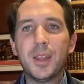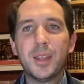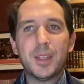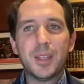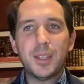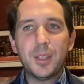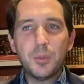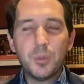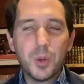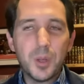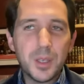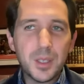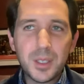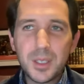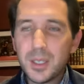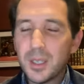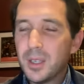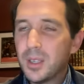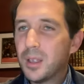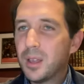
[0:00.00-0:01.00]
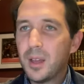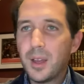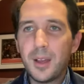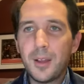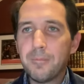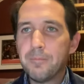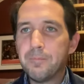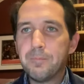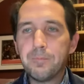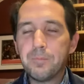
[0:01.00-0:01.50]
He was,
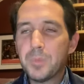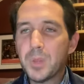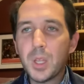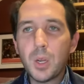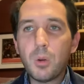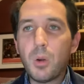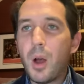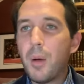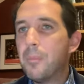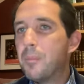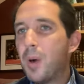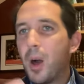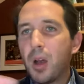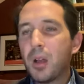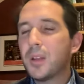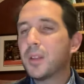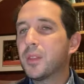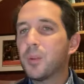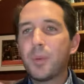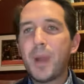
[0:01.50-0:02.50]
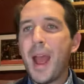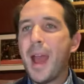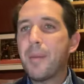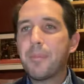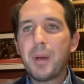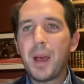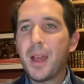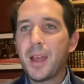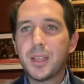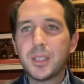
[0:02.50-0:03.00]
you know, among the
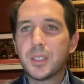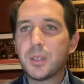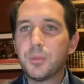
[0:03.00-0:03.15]
rabbis.